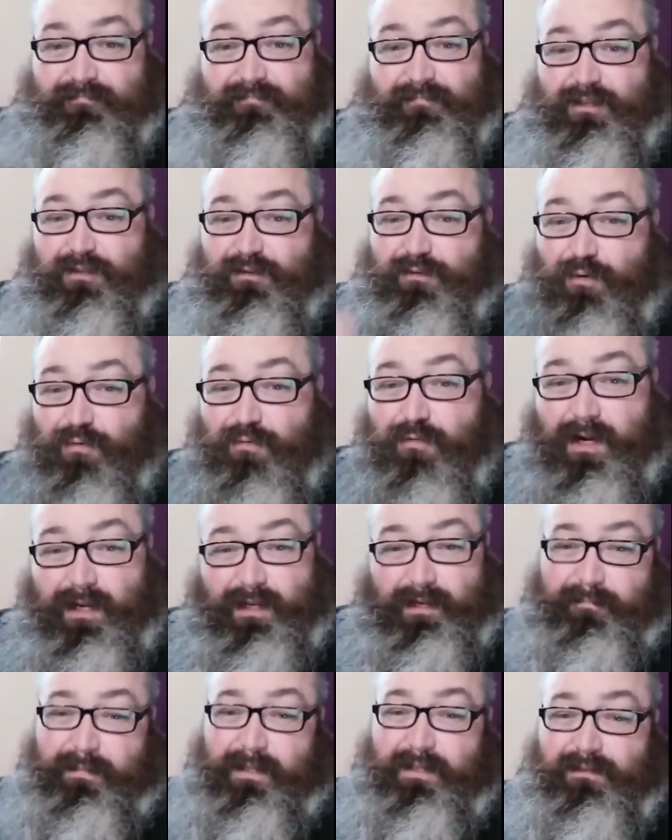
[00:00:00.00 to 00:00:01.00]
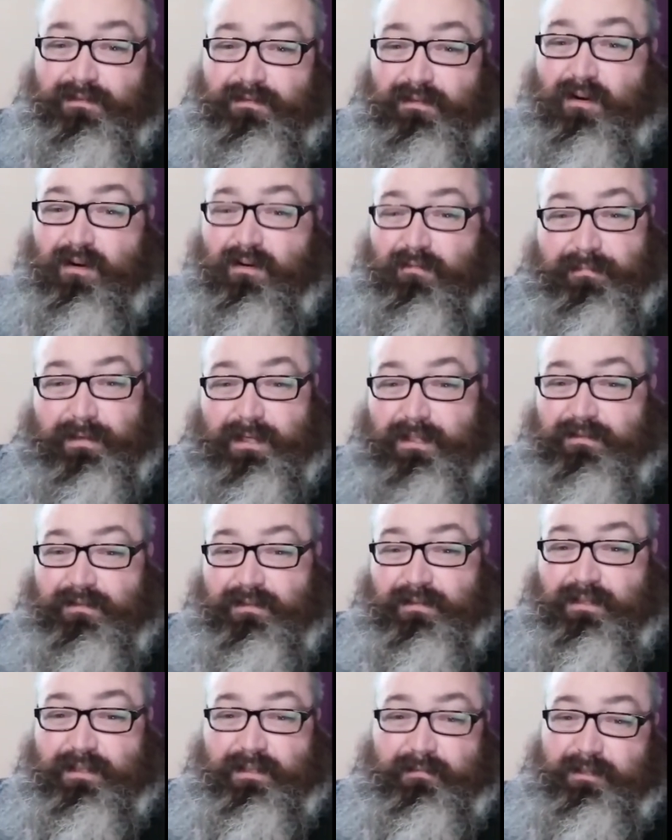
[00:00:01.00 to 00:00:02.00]
She's already a big star,
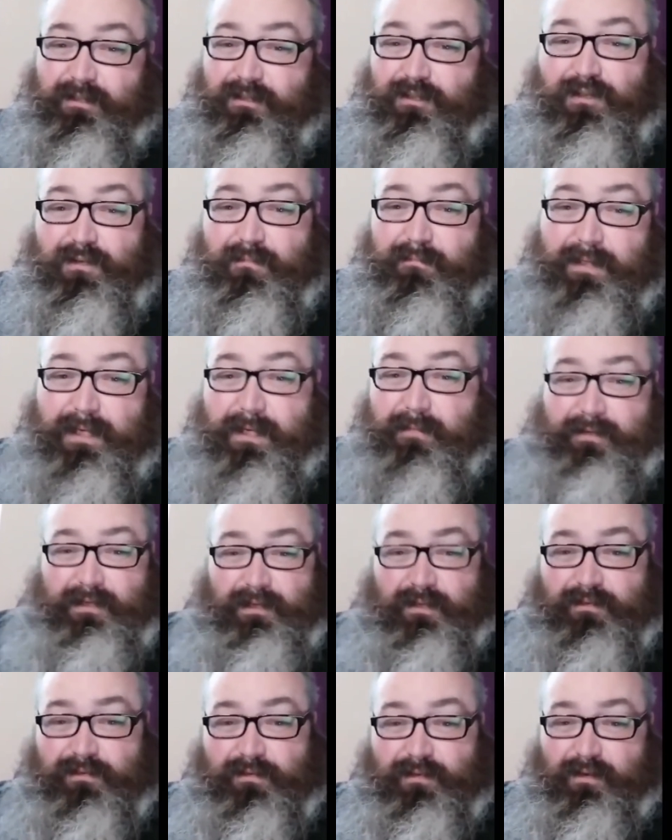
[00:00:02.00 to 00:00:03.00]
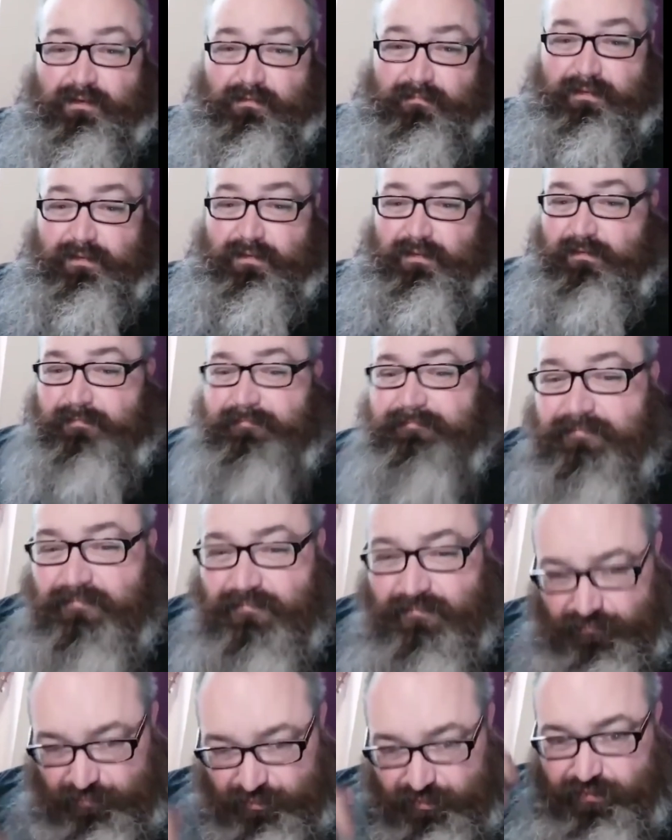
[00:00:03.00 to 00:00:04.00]
basically. I mean, she couldn't be a bigger star, but
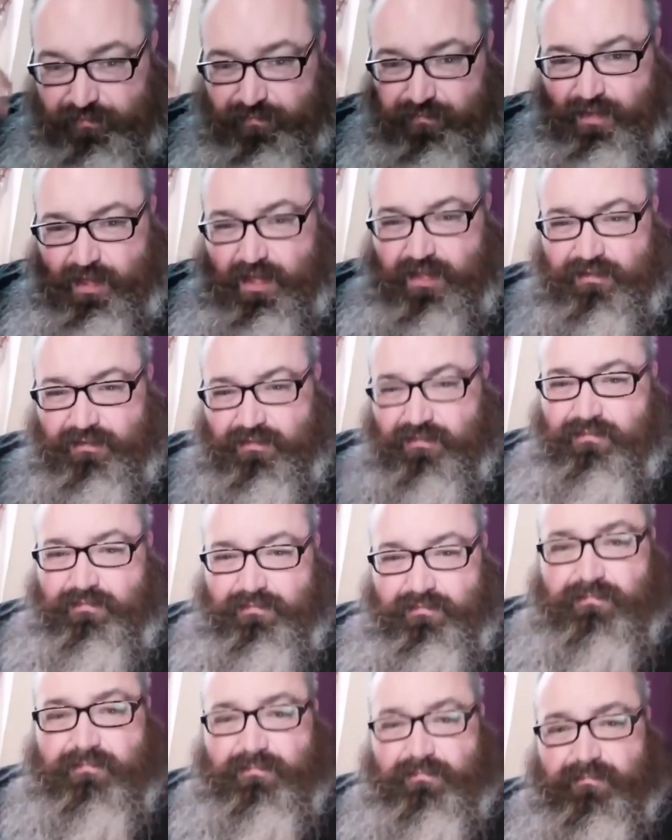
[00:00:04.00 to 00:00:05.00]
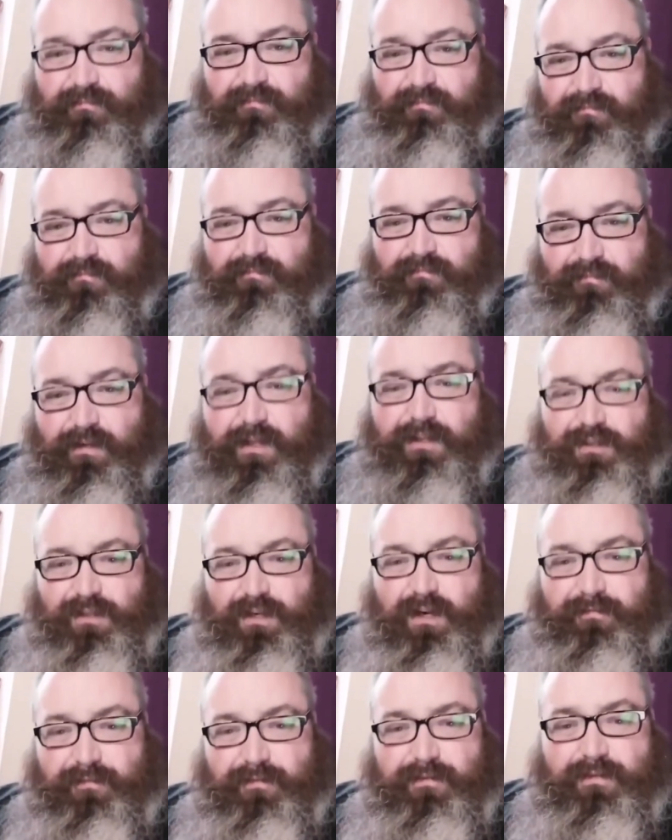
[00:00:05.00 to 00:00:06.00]
she's fresh fresh
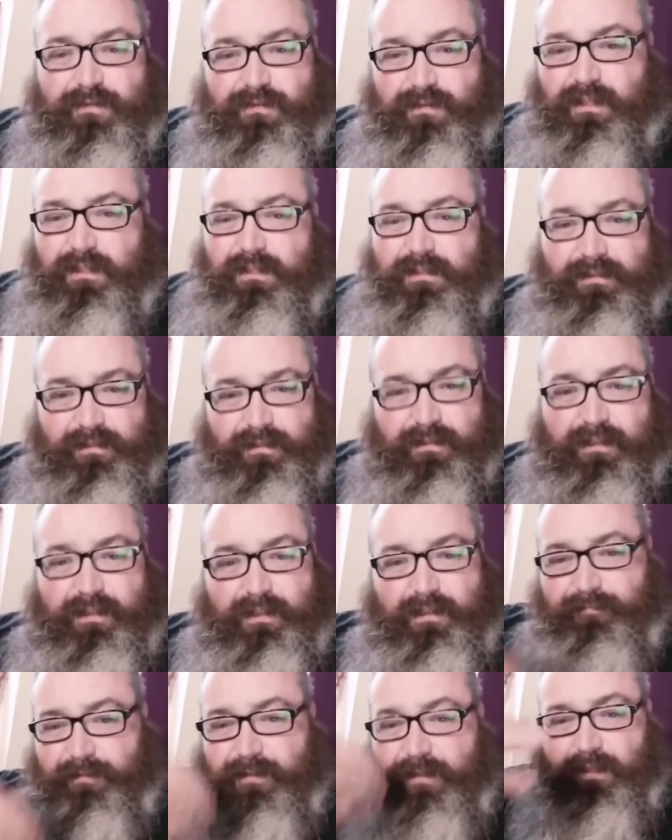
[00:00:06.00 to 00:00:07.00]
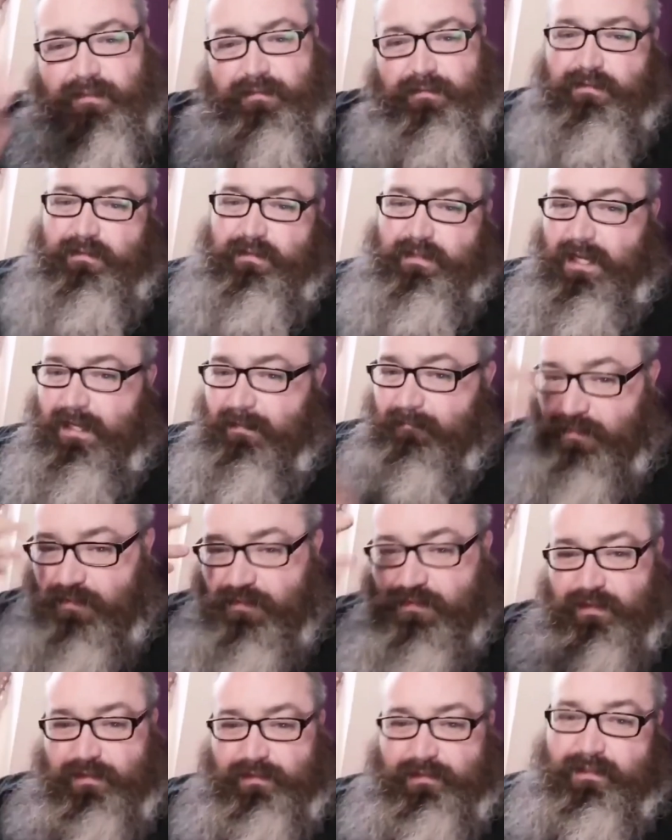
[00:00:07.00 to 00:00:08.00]
enough on the scene. If you don't know the name,
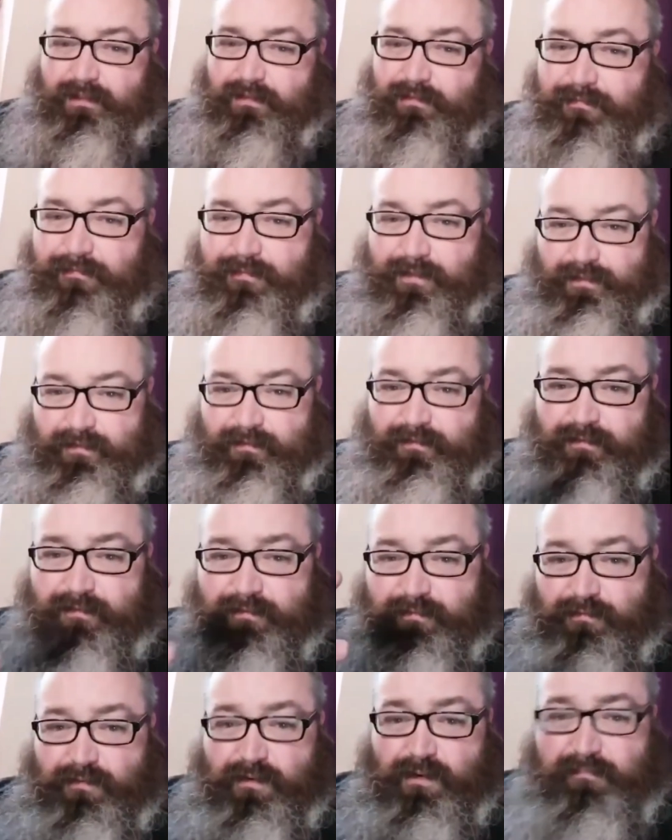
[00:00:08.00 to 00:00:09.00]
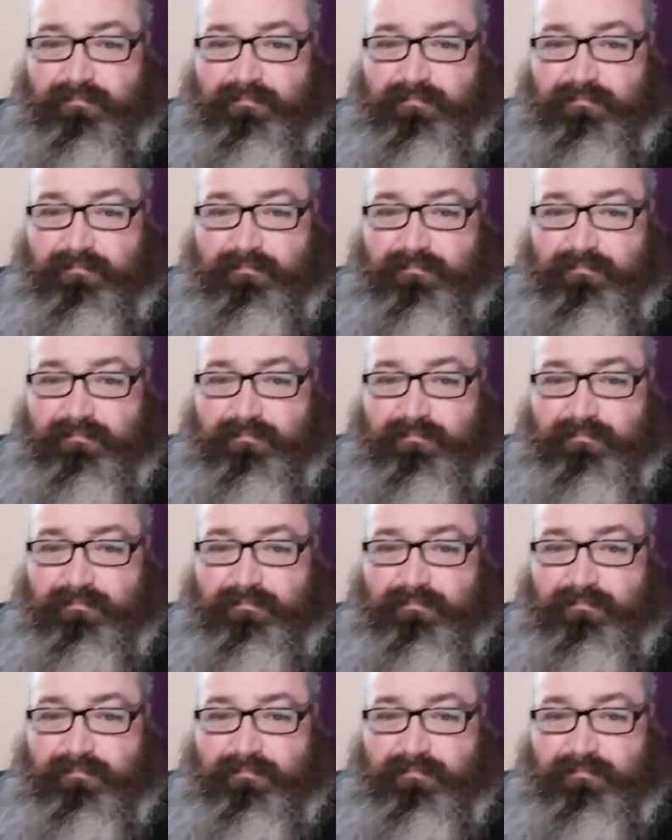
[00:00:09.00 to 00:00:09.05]
you certainly know the face, alright?